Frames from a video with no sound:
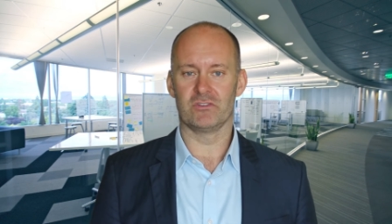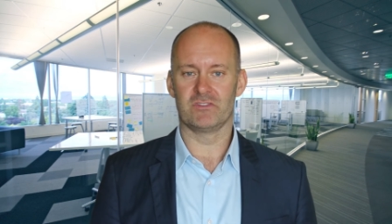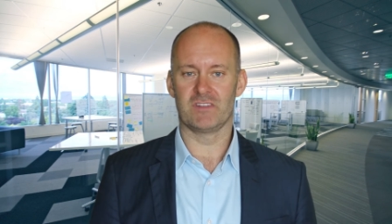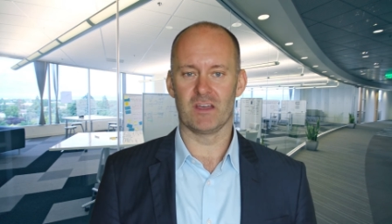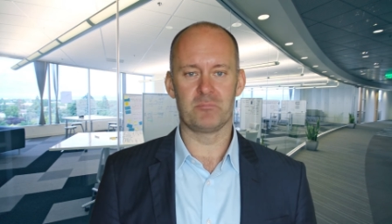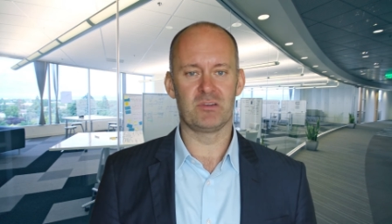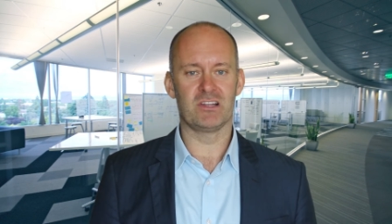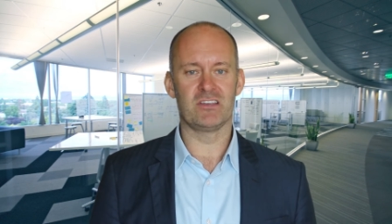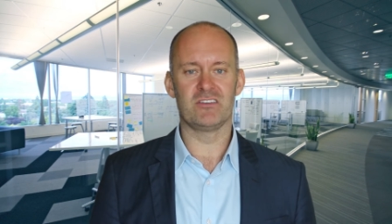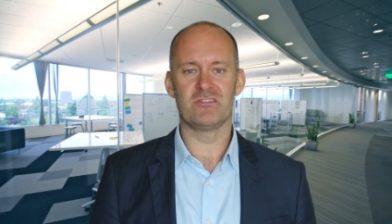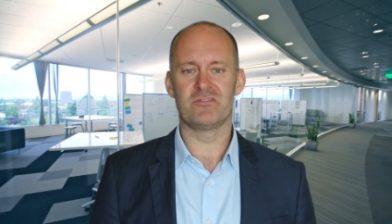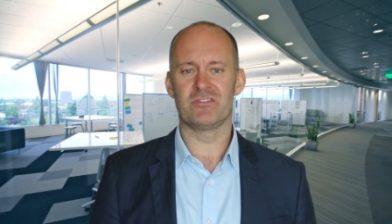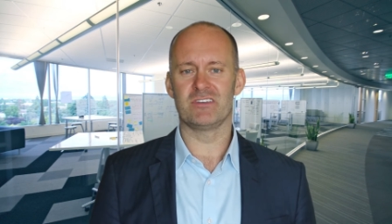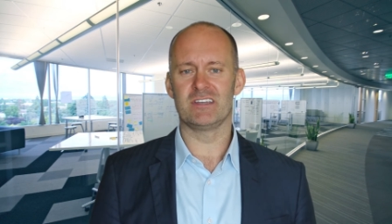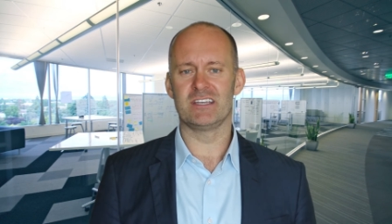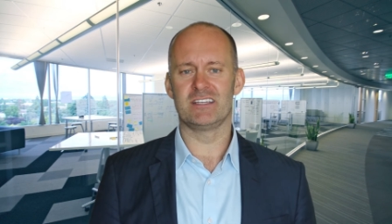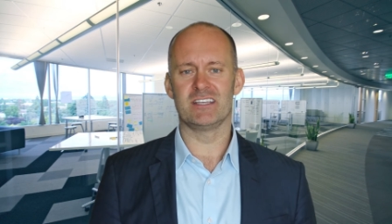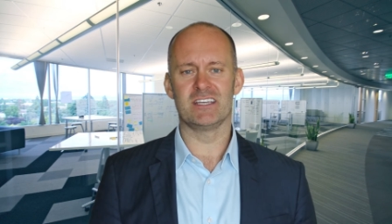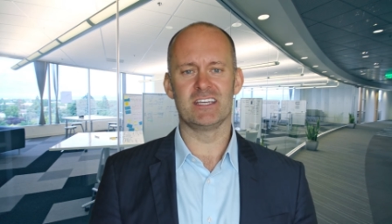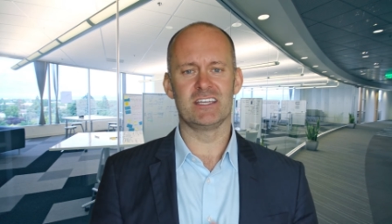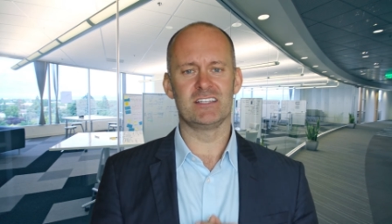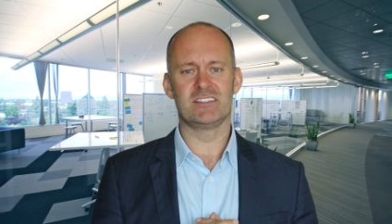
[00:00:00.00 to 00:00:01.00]

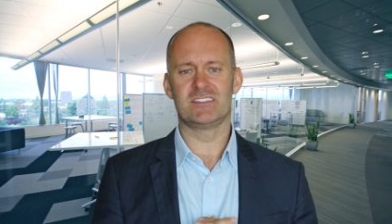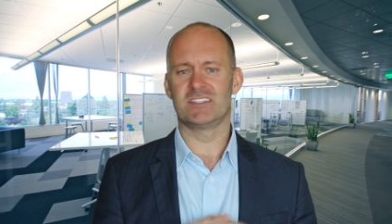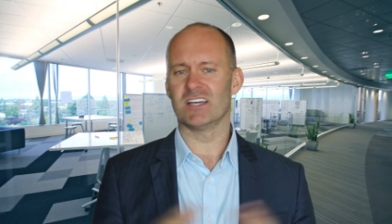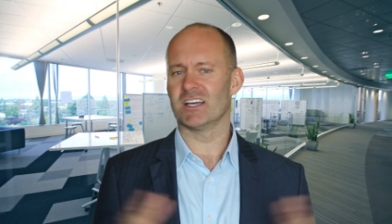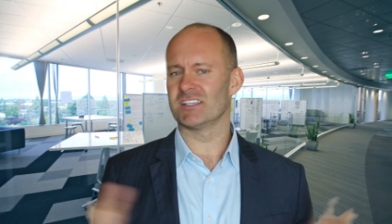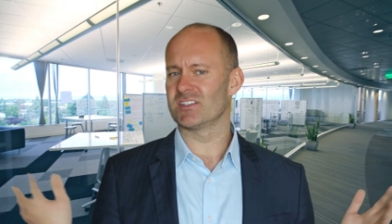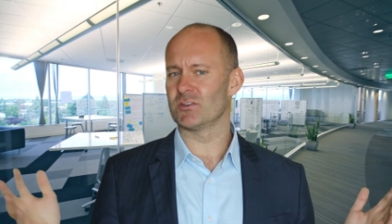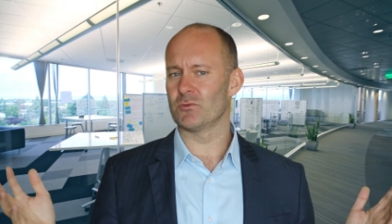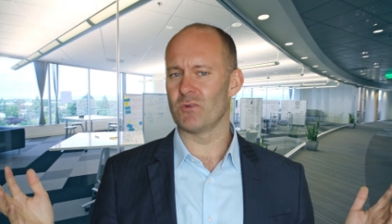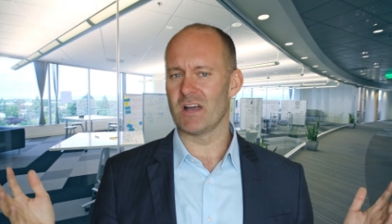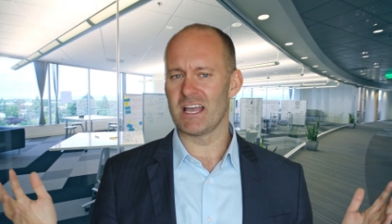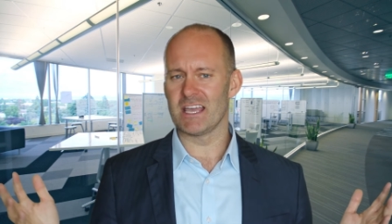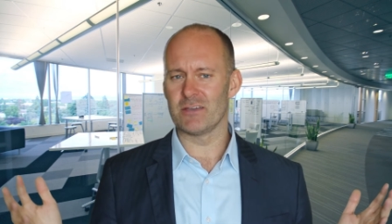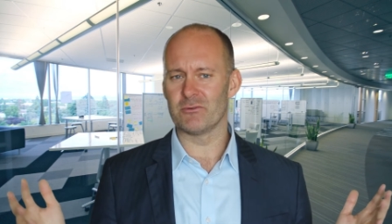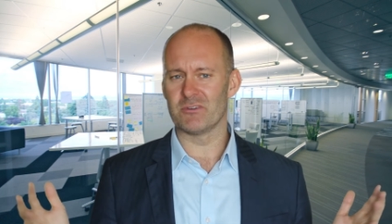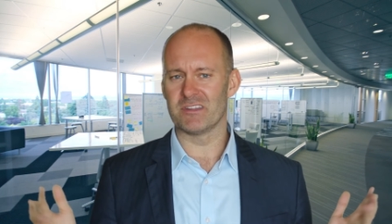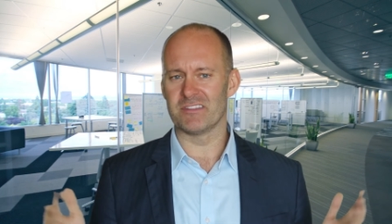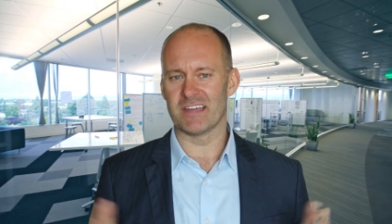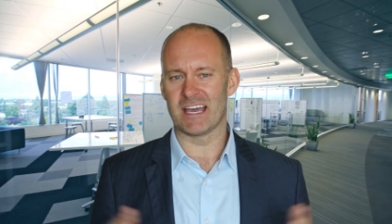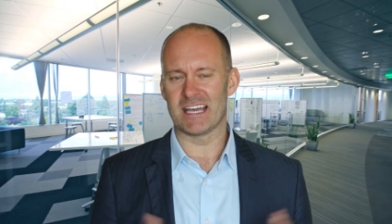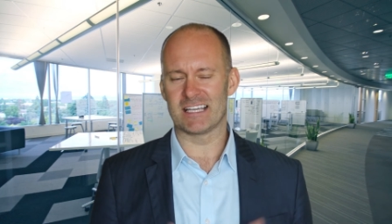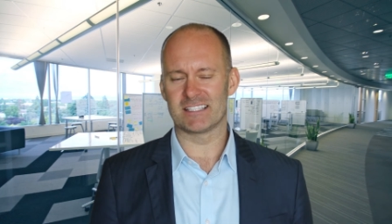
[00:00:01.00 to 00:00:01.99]
WVD does away
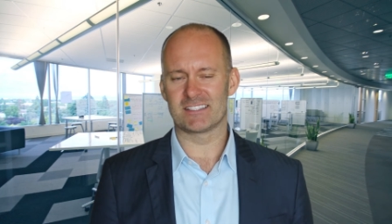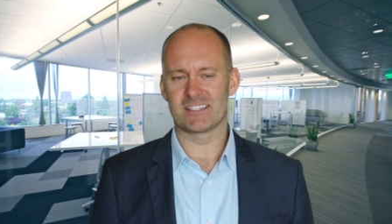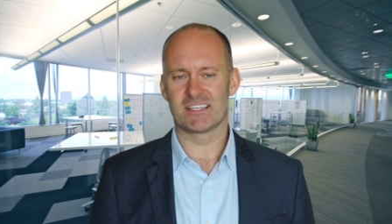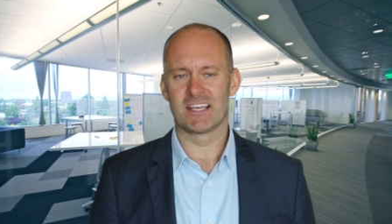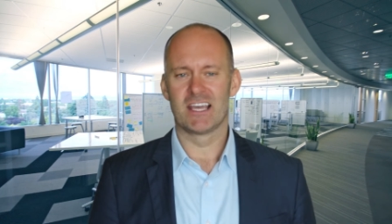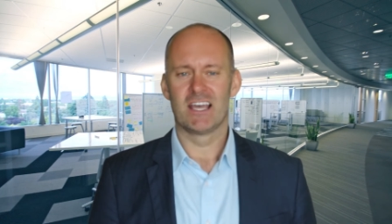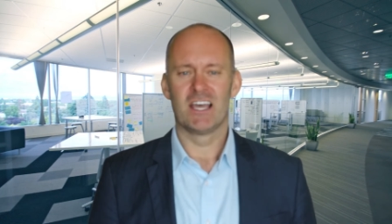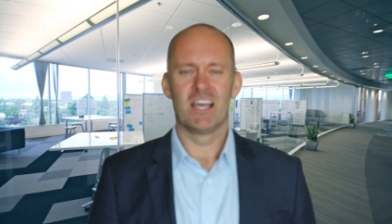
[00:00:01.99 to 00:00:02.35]
with that.